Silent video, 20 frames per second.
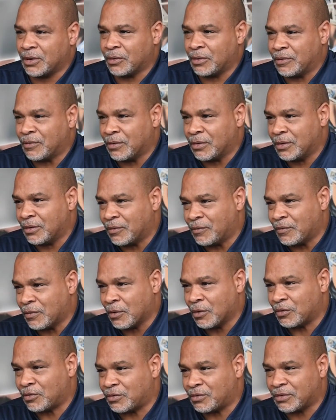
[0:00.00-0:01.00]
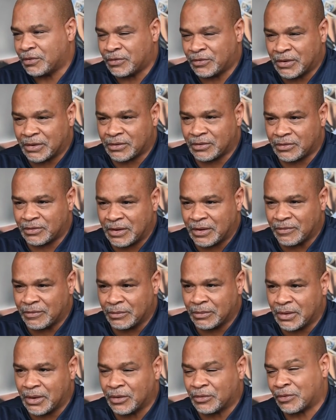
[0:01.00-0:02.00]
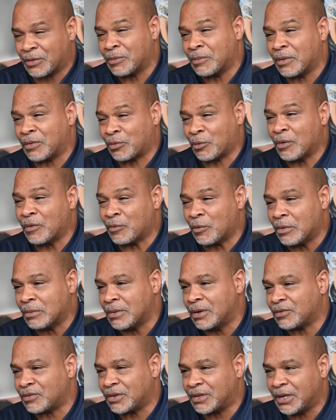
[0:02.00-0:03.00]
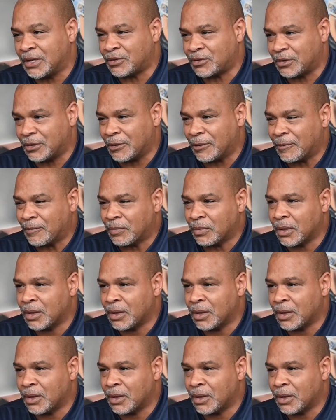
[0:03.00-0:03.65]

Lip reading: in the first 3 or 4 months he gets here,